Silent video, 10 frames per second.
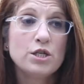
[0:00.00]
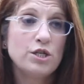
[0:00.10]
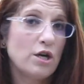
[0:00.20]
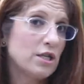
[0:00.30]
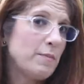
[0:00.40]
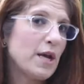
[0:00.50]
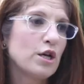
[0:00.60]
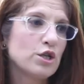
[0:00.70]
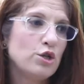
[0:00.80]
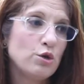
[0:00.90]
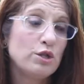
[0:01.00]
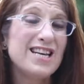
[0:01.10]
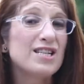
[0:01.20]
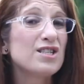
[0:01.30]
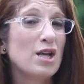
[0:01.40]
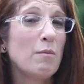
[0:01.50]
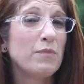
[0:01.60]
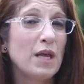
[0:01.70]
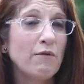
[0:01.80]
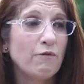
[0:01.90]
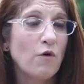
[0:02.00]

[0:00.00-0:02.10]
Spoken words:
just because you did something